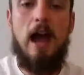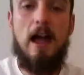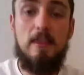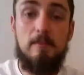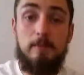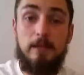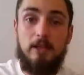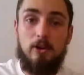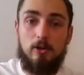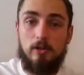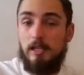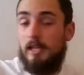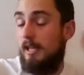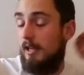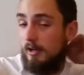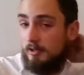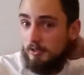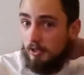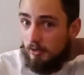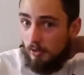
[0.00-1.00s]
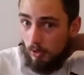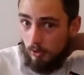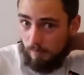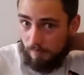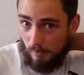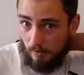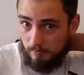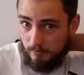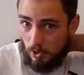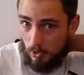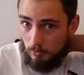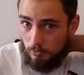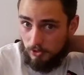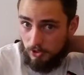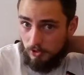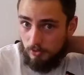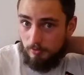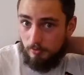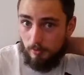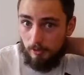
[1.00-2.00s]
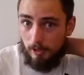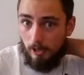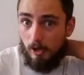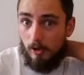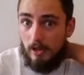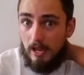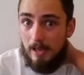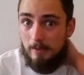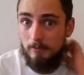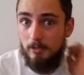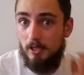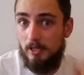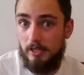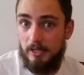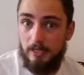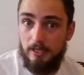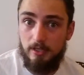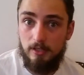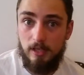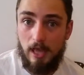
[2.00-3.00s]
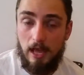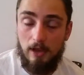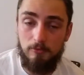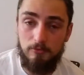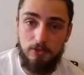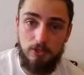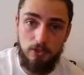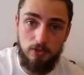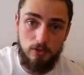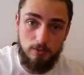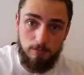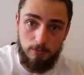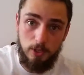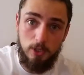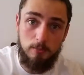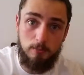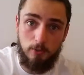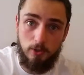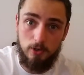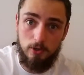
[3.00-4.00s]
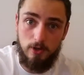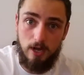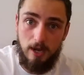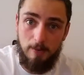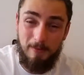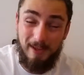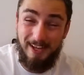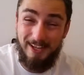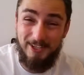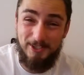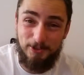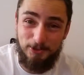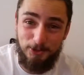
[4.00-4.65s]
At the minute, Ollie, I don't know if I've told you, uh, I am learning how to computer program, and it's